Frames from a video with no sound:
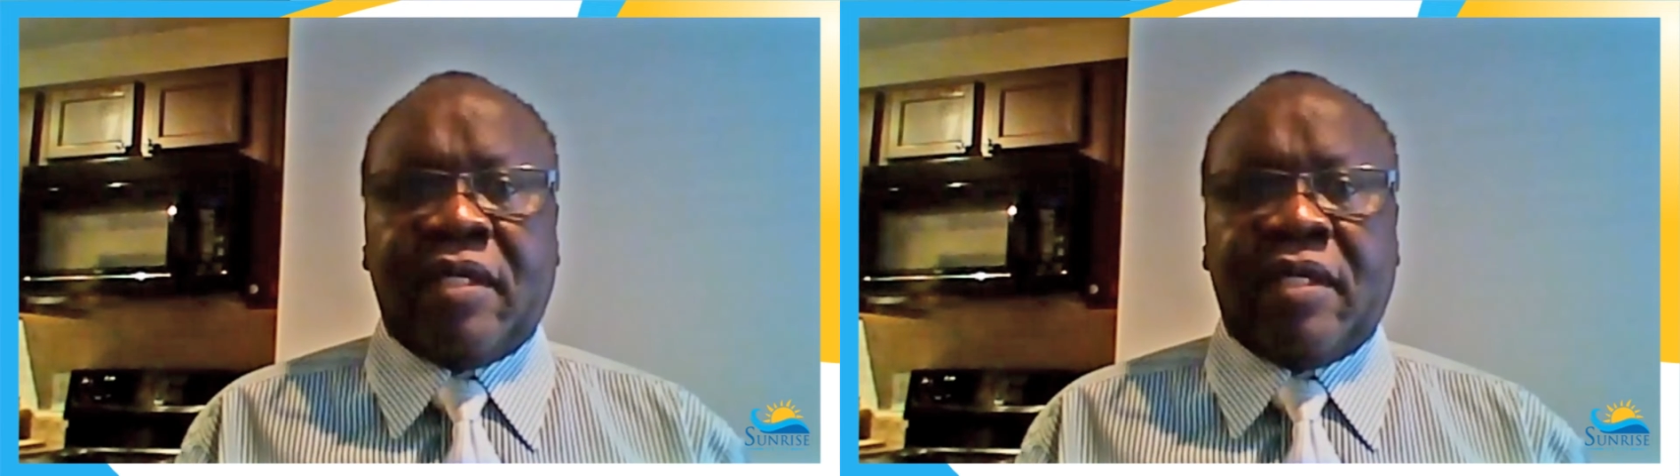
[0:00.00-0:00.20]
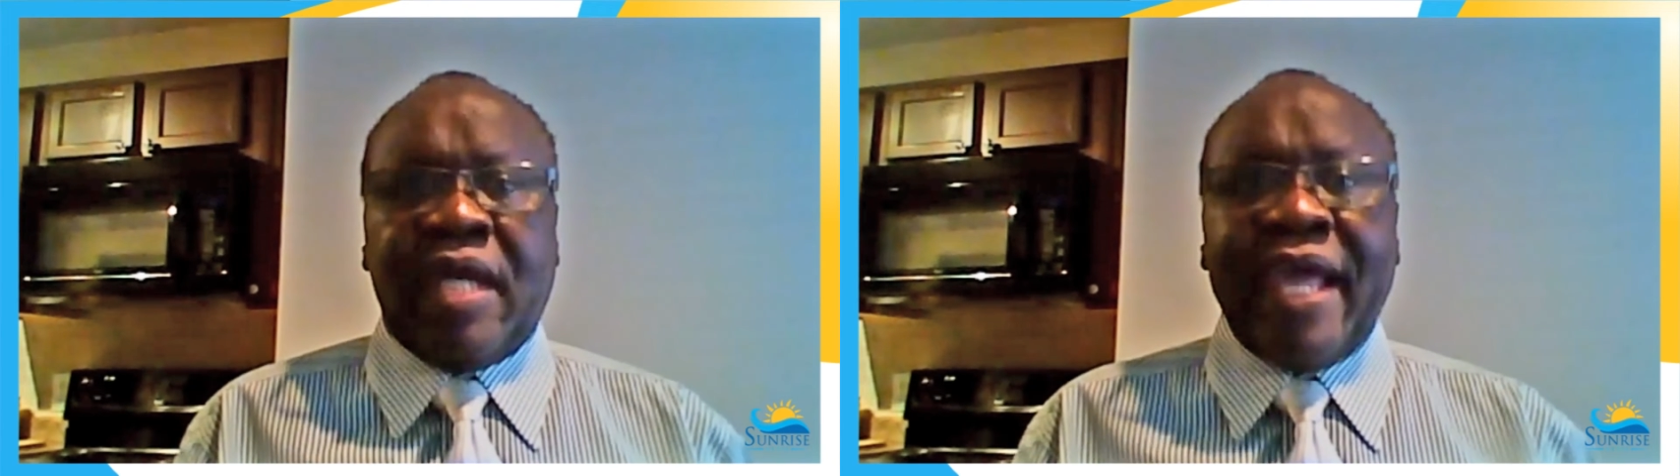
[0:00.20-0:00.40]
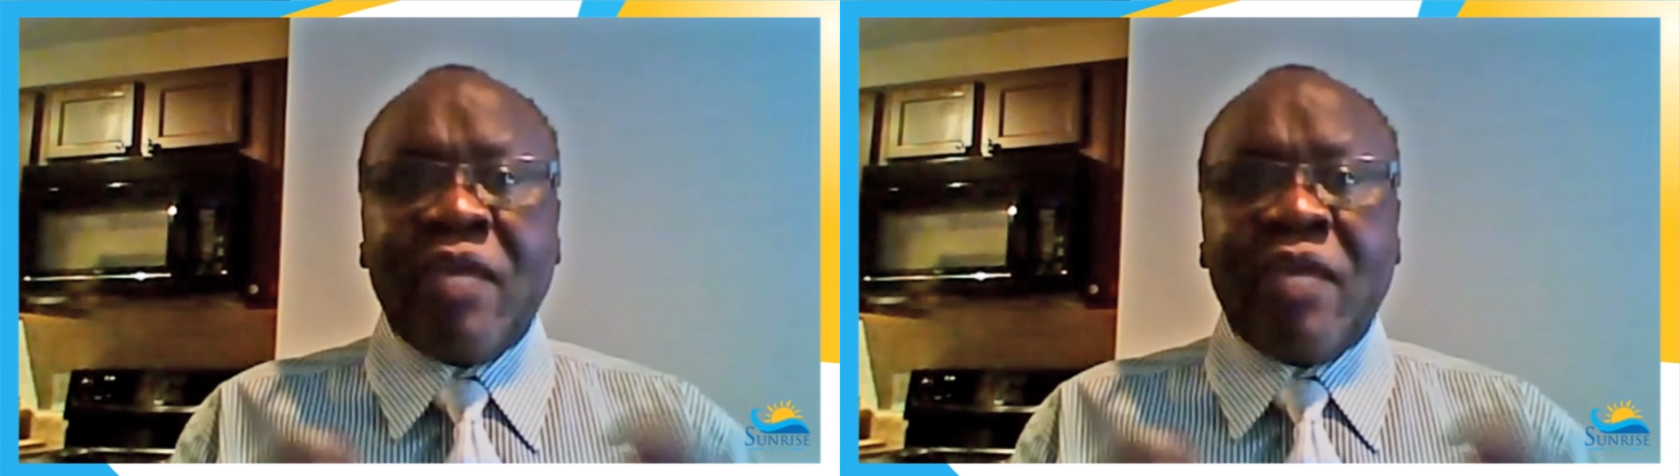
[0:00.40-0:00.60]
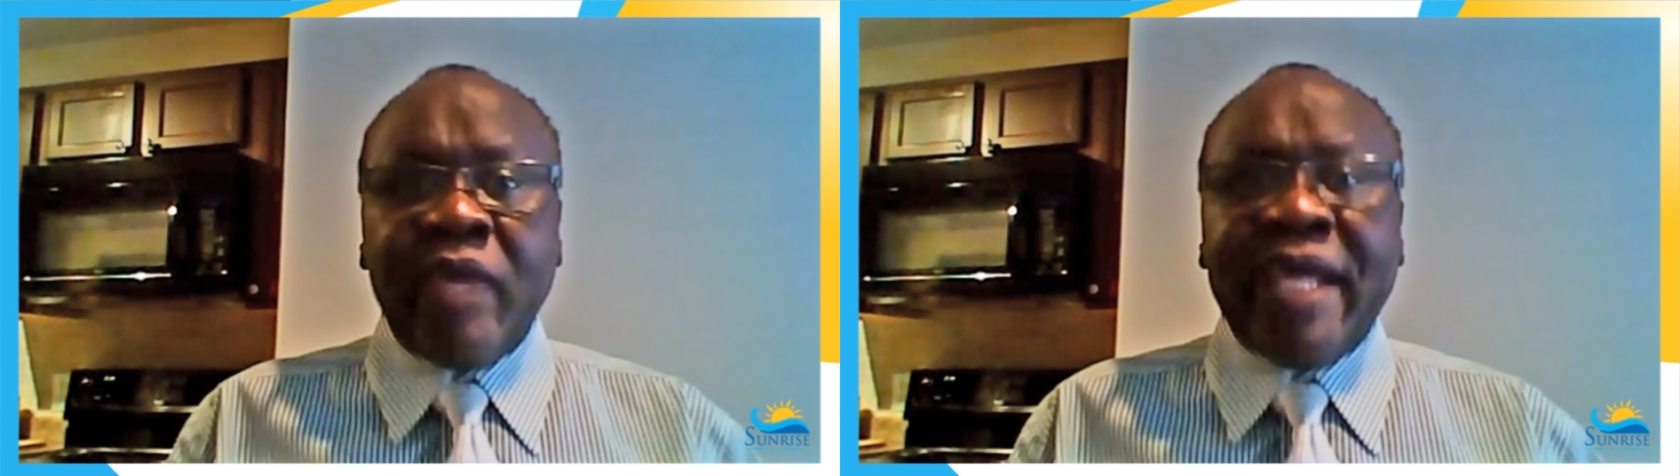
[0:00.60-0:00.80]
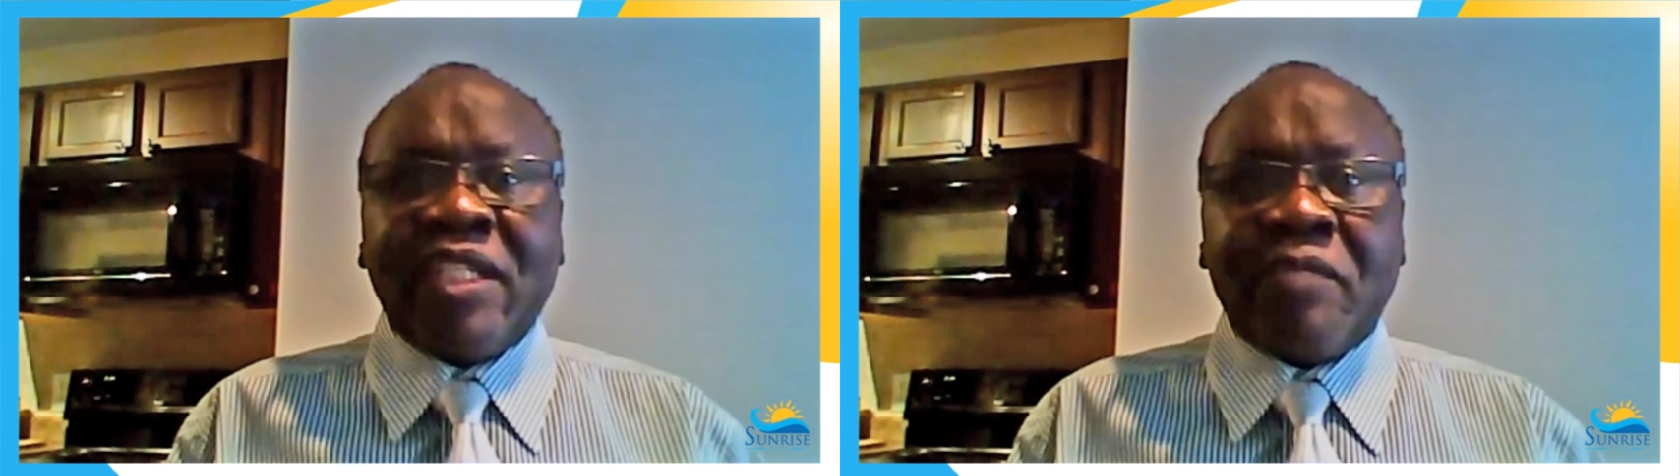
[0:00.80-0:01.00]
And we
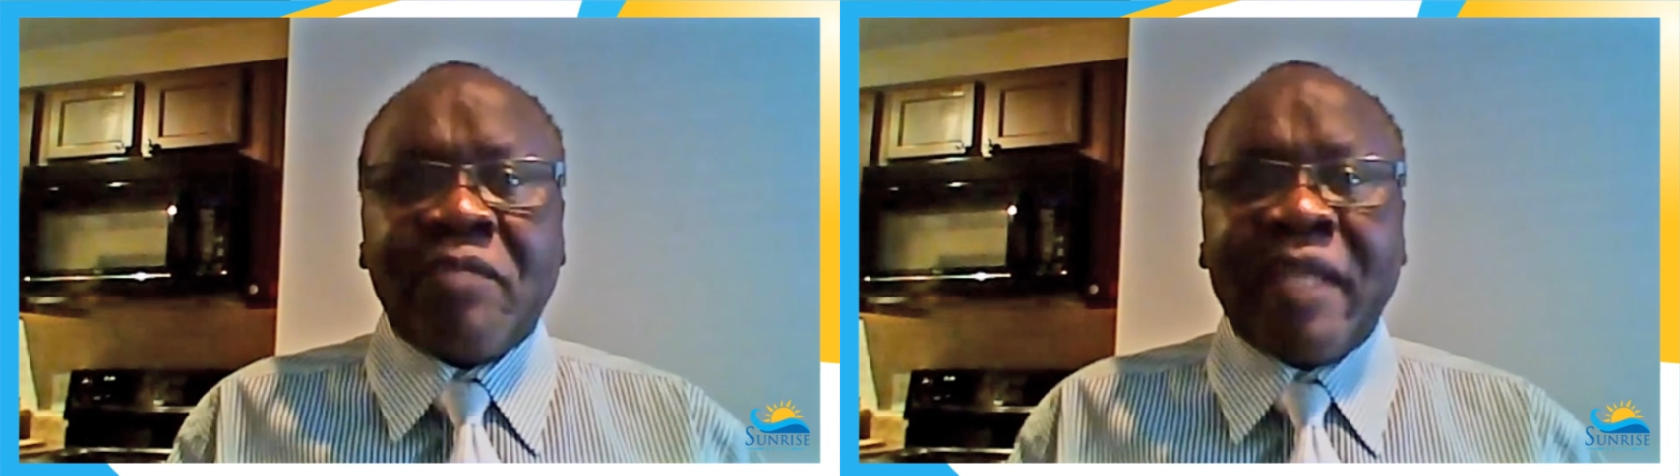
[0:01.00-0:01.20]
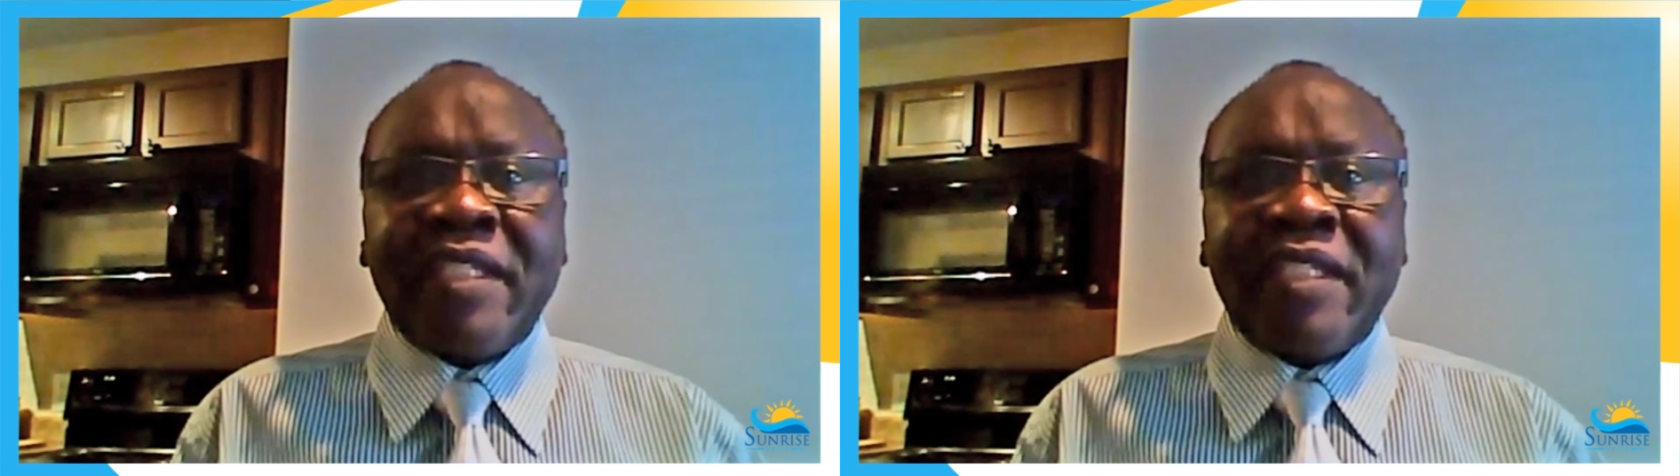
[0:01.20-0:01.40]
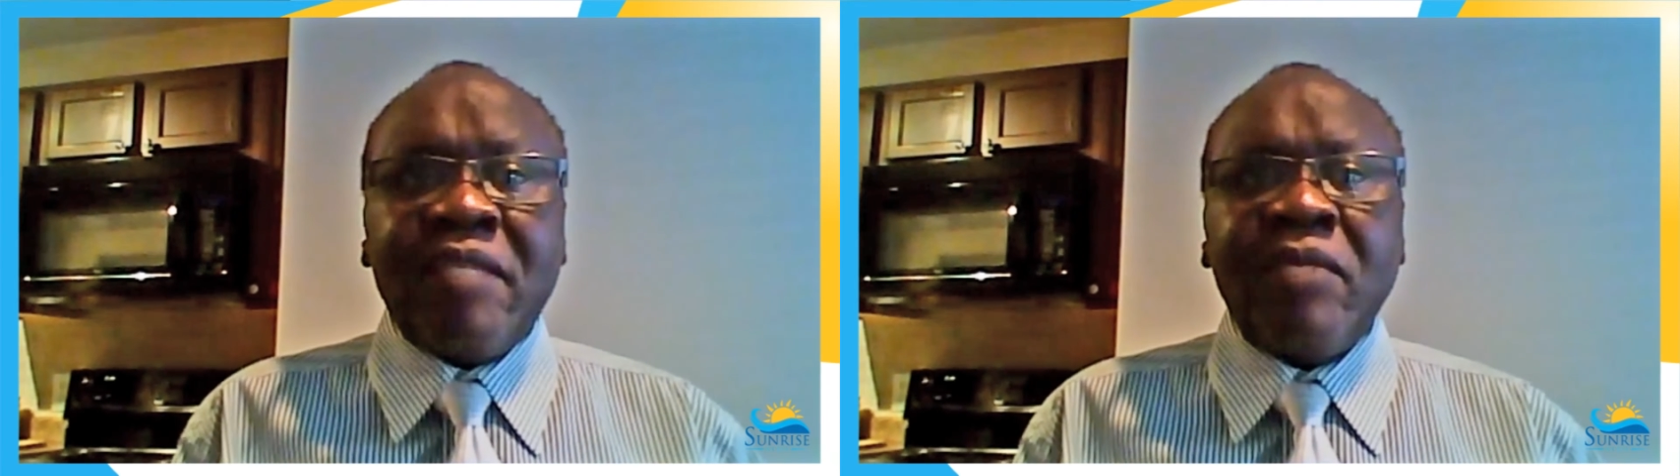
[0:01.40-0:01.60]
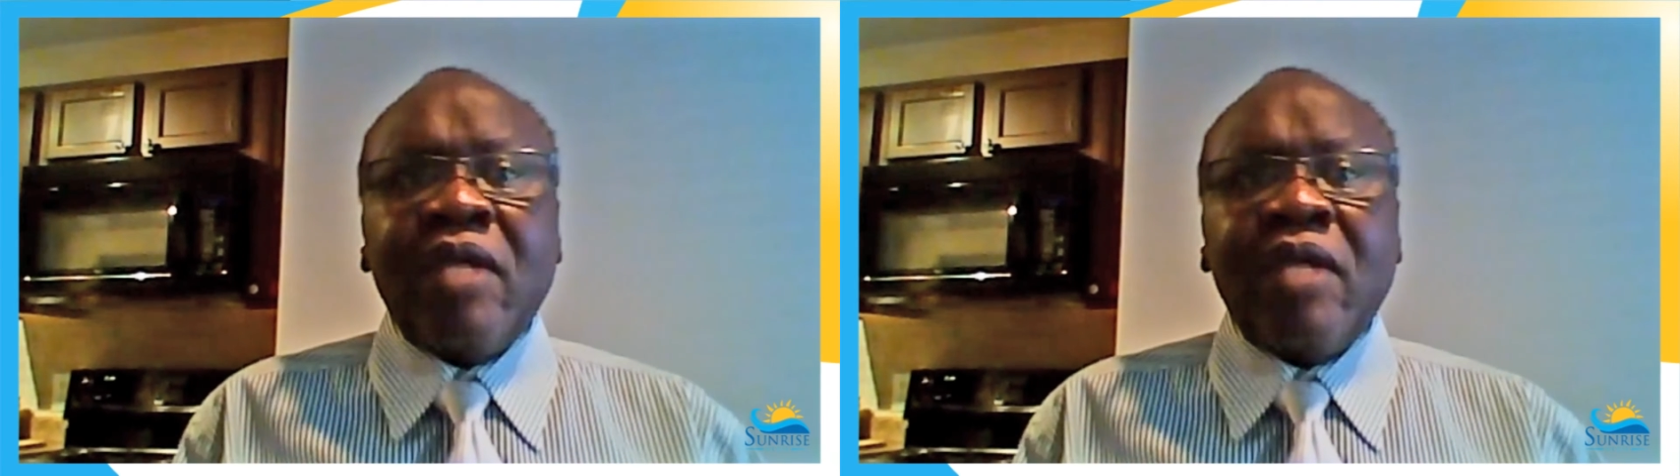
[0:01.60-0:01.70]
expect him